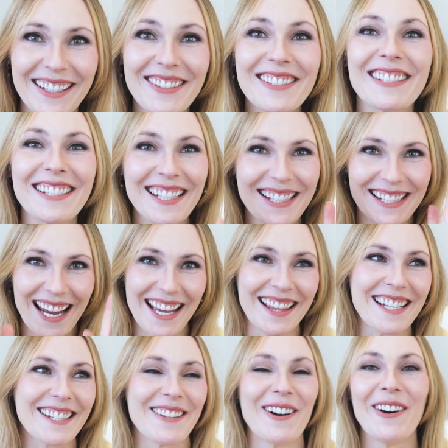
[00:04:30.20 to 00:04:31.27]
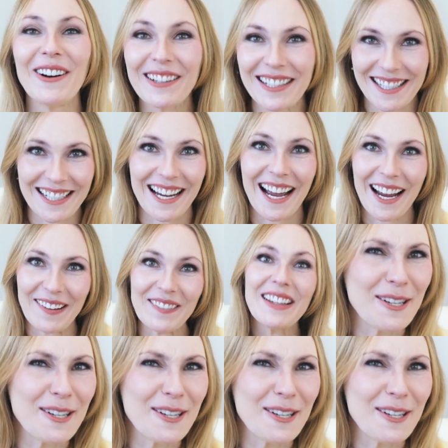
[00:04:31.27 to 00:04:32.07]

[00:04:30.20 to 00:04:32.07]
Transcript: used to say this all the time.